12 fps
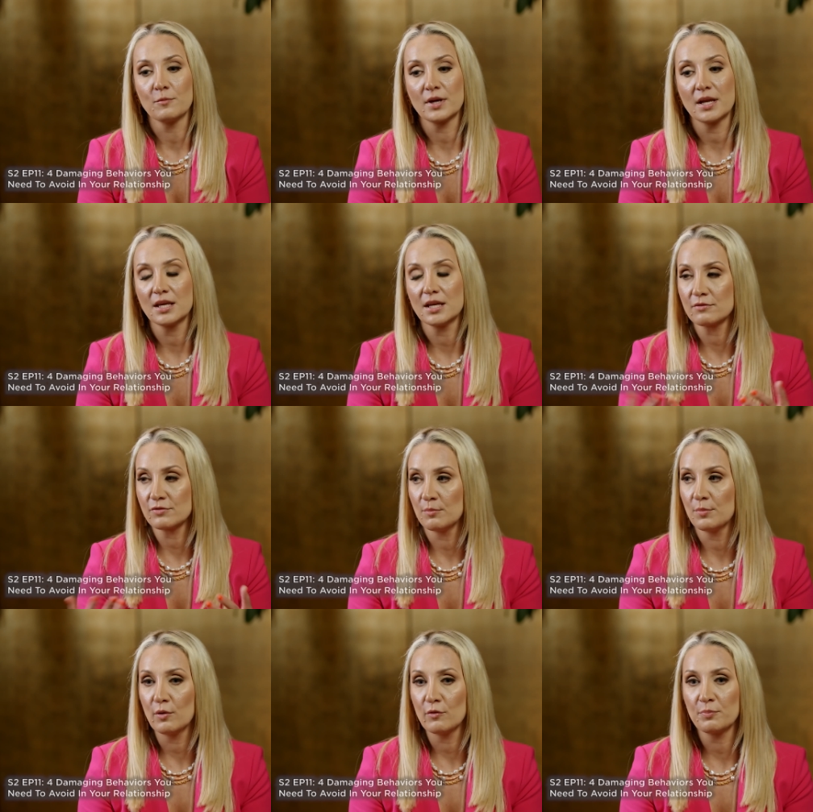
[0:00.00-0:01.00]
when I hear
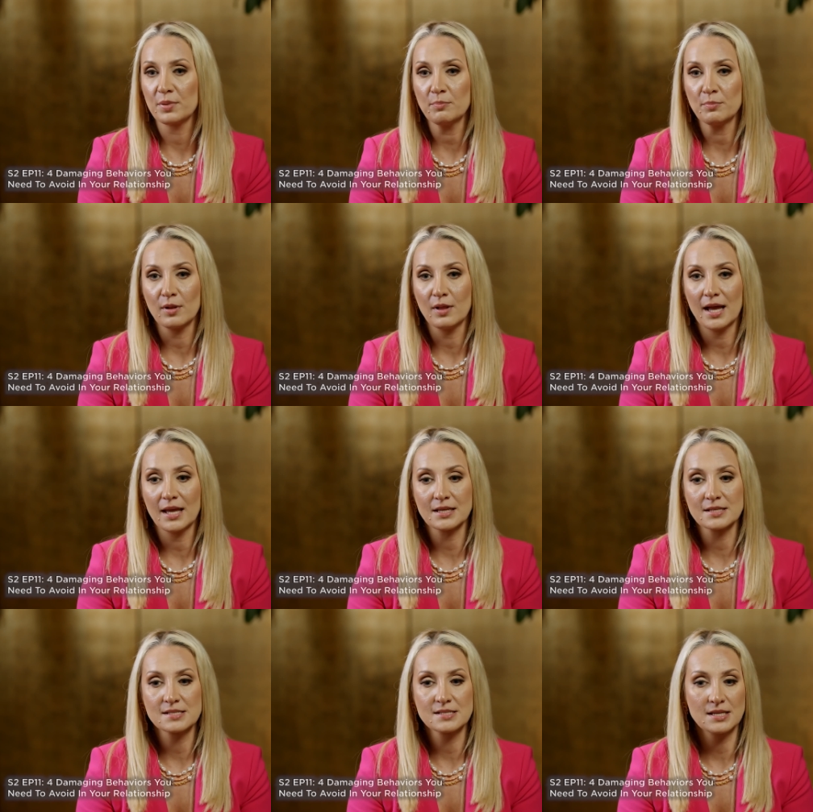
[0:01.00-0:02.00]
from both people,
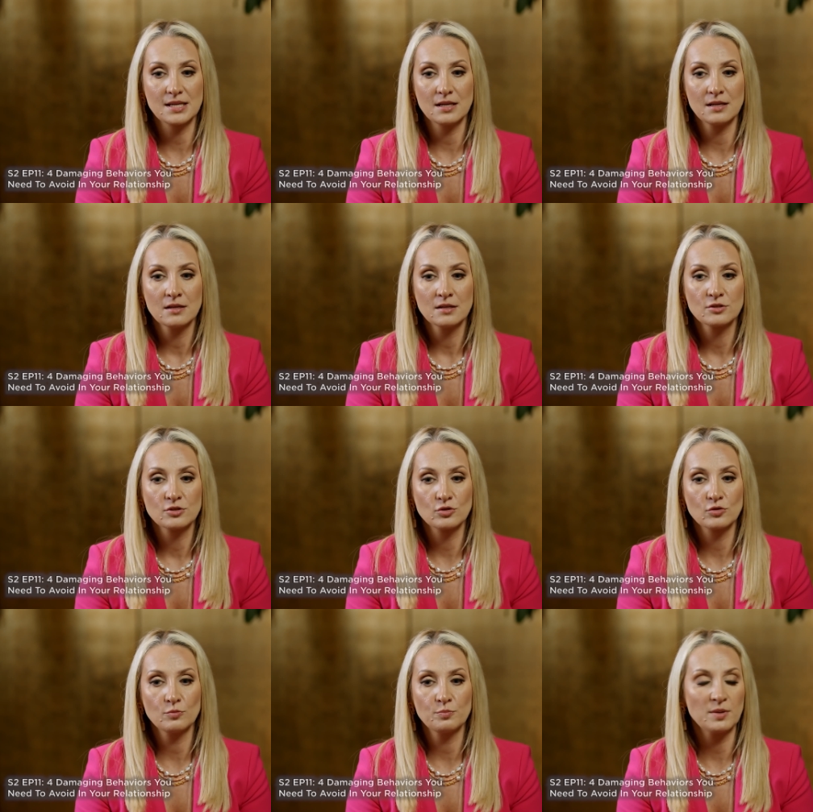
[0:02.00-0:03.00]
I can see
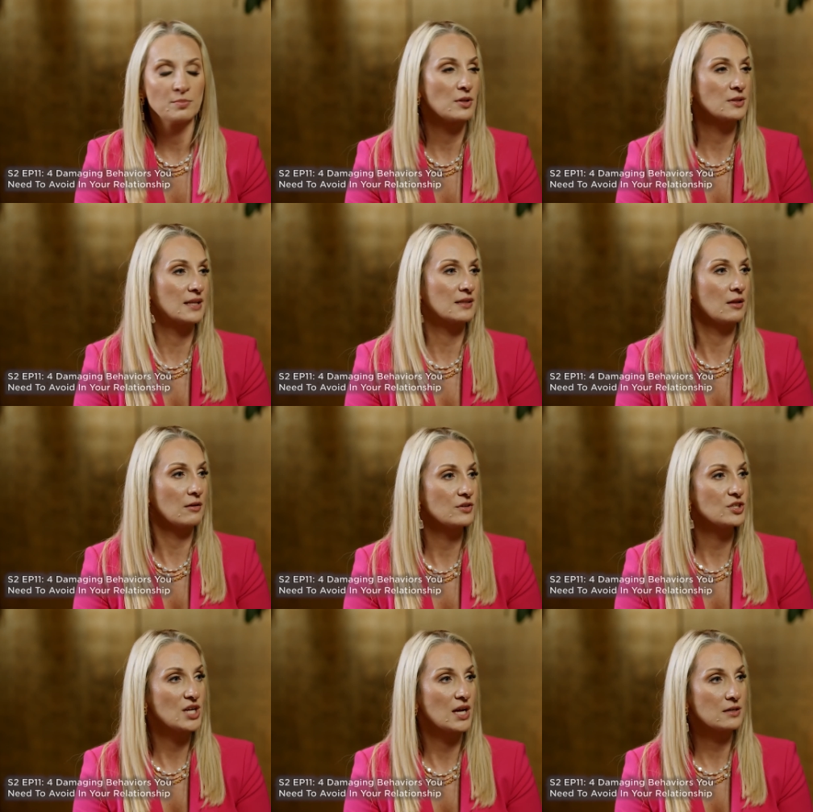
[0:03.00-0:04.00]
two people that
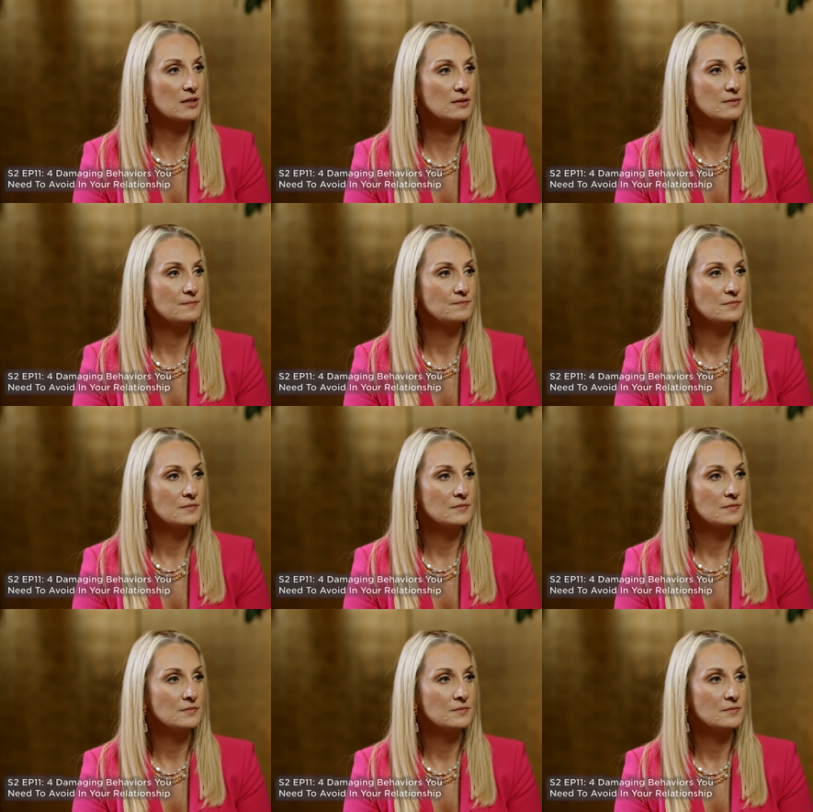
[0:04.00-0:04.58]
love each other,